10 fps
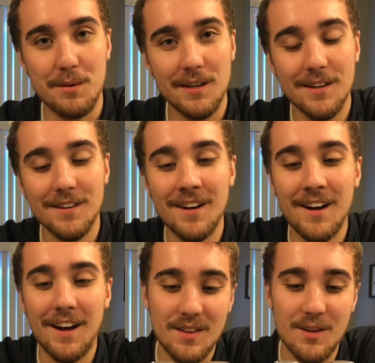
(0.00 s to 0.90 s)
beer.
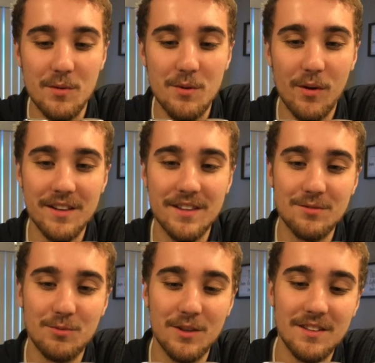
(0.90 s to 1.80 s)
We wanted
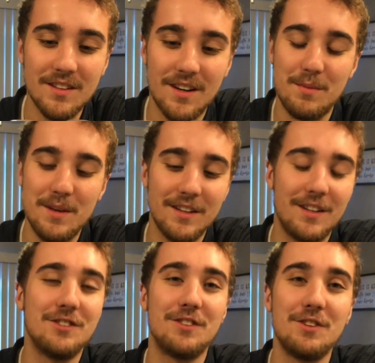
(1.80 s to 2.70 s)
this one, being a,
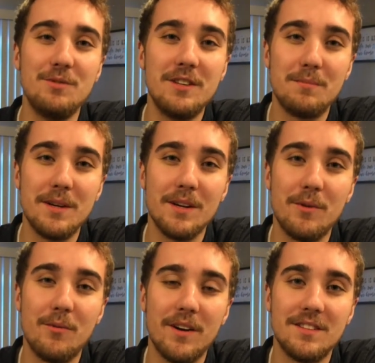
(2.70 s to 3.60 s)
just a unique beer, we
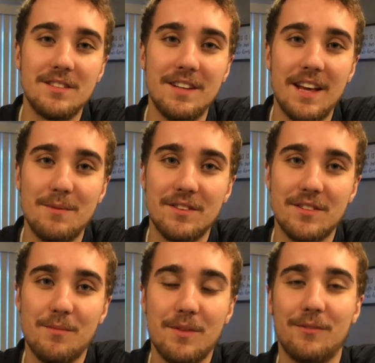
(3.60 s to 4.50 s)
wanted to name it
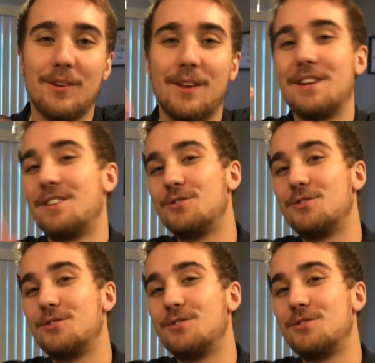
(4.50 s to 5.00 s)
something related to